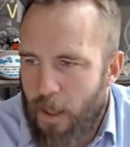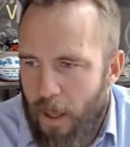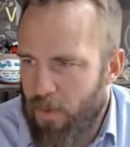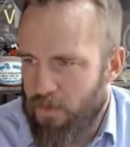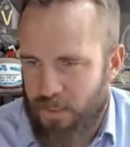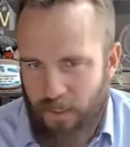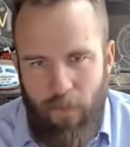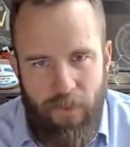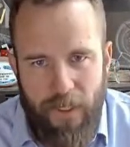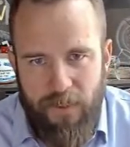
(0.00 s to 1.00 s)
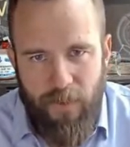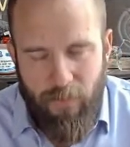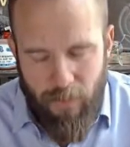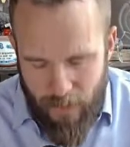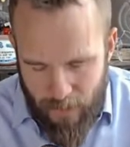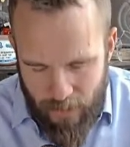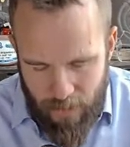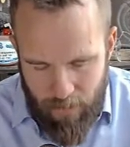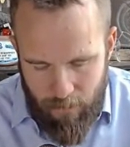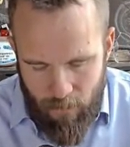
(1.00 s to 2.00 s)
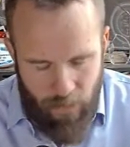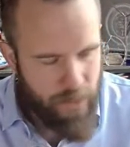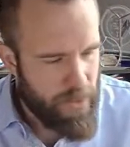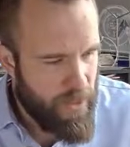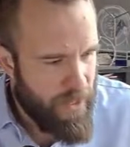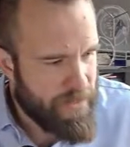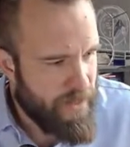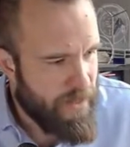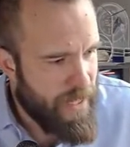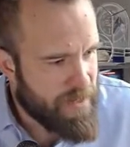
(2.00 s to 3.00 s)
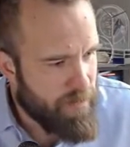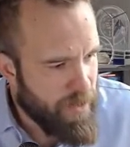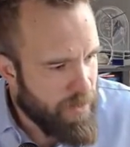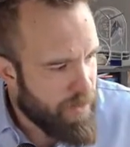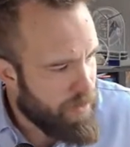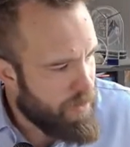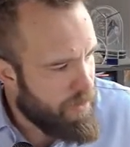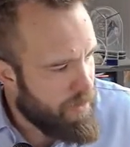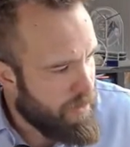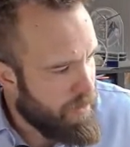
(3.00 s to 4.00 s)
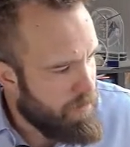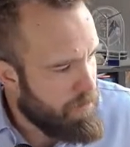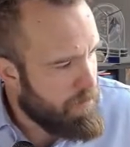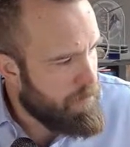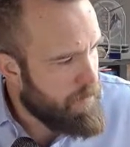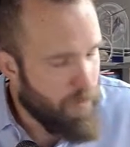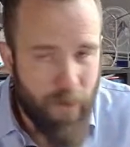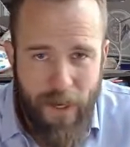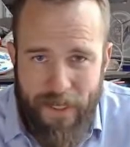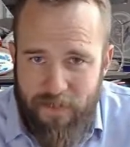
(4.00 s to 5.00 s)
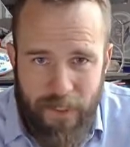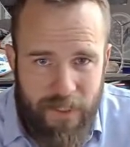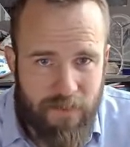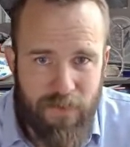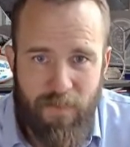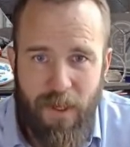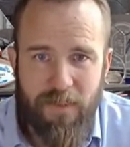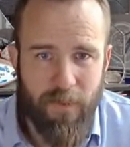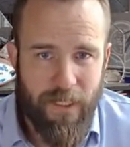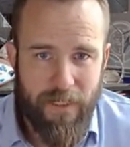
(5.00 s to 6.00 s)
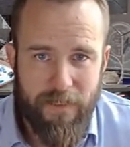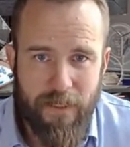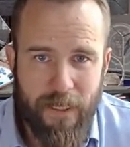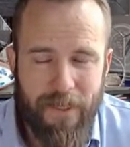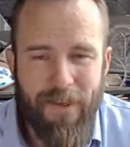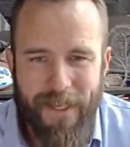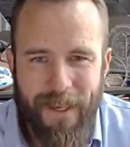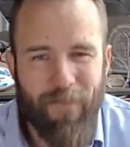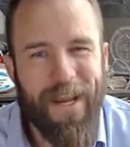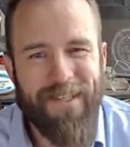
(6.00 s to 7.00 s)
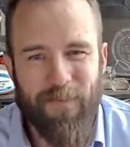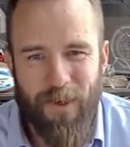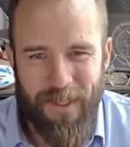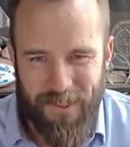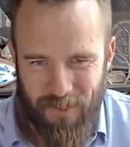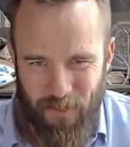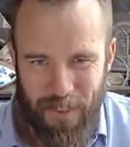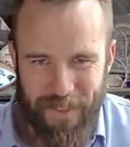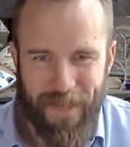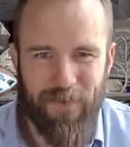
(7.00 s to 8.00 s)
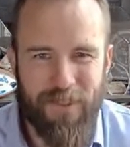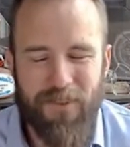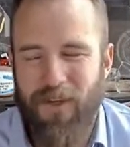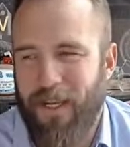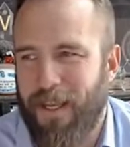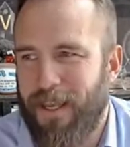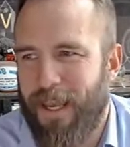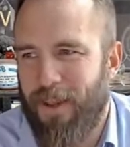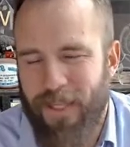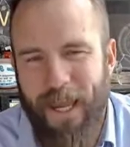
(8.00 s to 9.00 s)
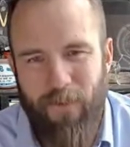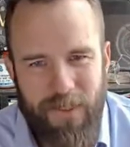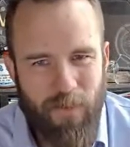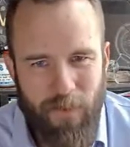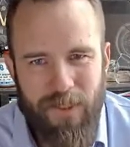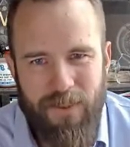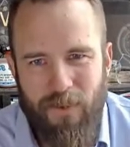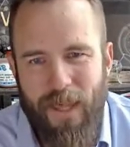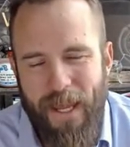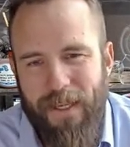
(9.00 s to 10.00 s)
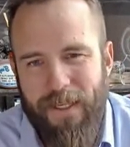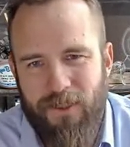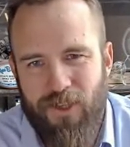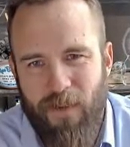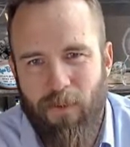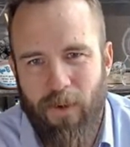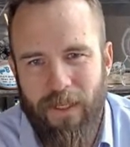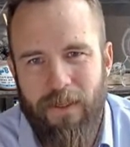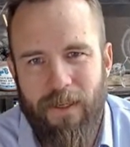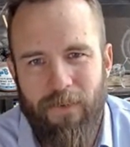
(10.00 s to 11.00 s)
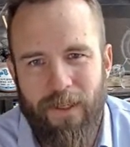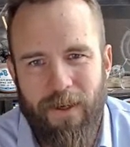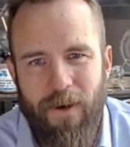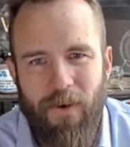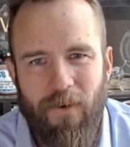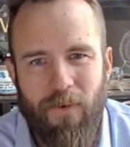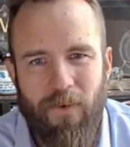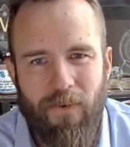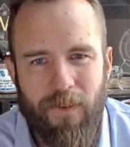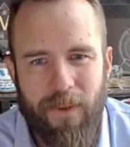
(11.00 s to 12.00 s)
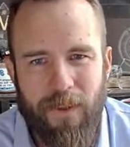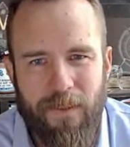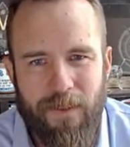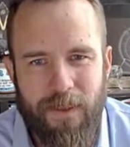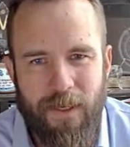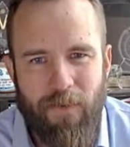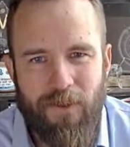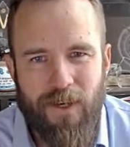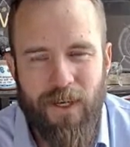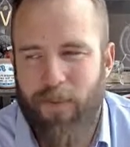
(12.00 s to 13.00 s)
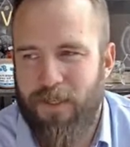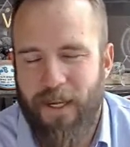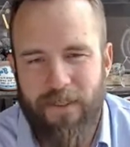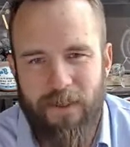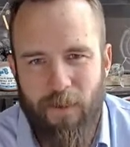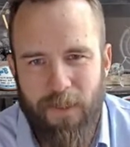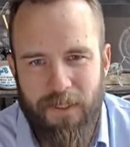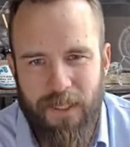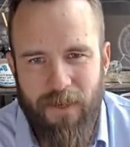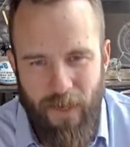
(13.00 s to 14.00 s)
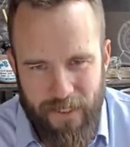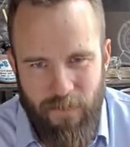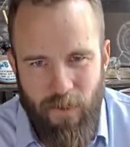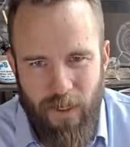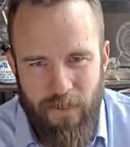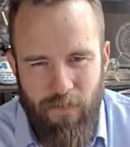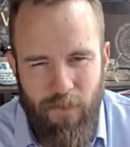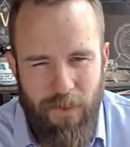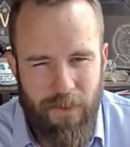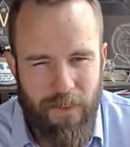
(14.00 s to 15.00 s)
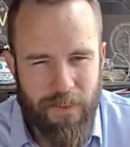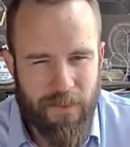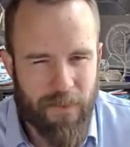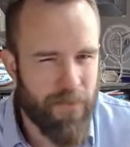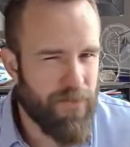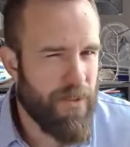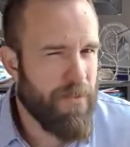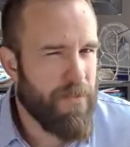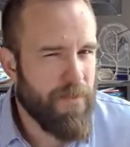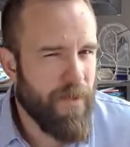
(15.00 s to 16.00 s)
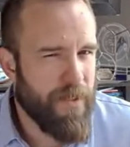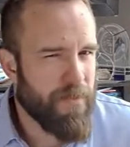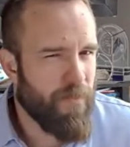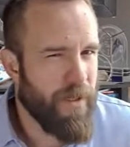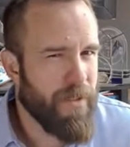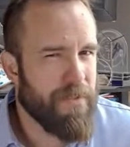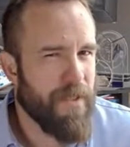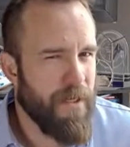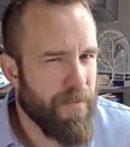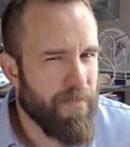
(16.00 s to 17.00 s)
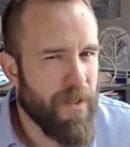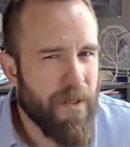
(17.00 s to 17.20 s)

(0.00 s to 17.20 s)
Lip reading: Other simple things. We were at a client site last month, and we were asked about incident response plans, and they're like, and we asked them where they stored it. That was the trick. They're like, yeah, we store that in SharePoint, and we're like, oh, the thing we're trying to protect and hope doesn't get ransomware. Do you put the solution to ransomware inside of?